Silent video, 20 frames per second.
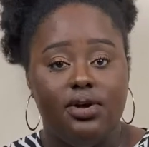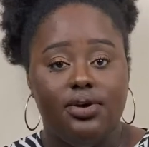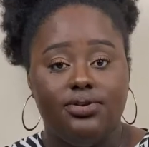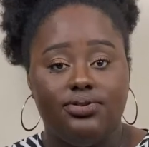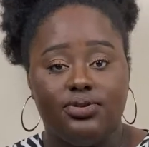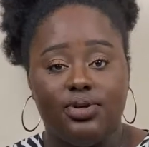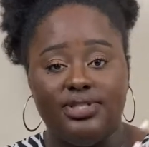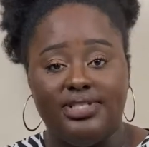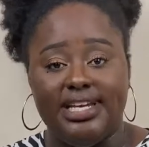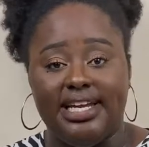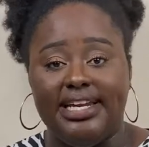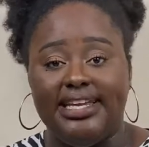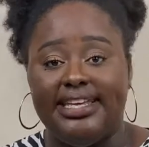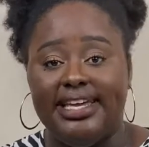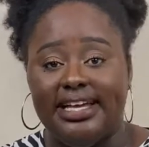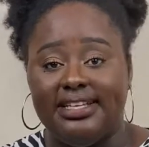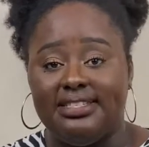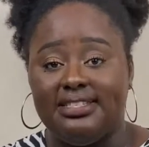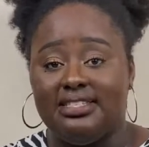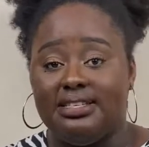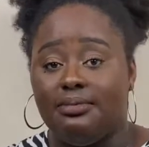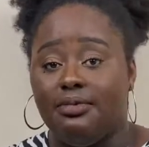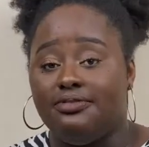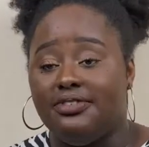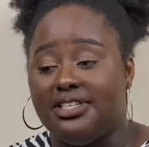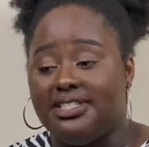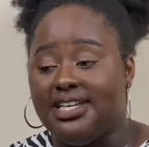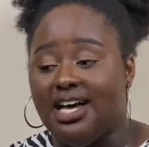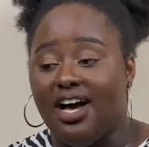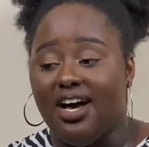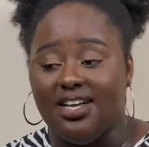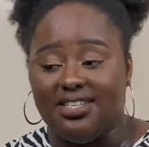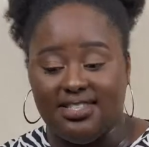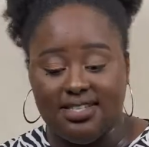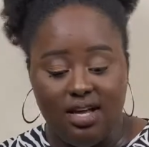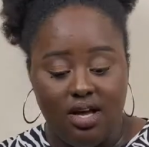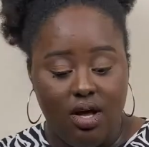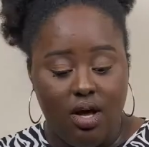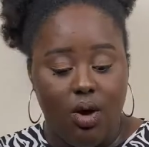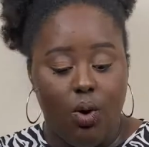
So delegating some of the task.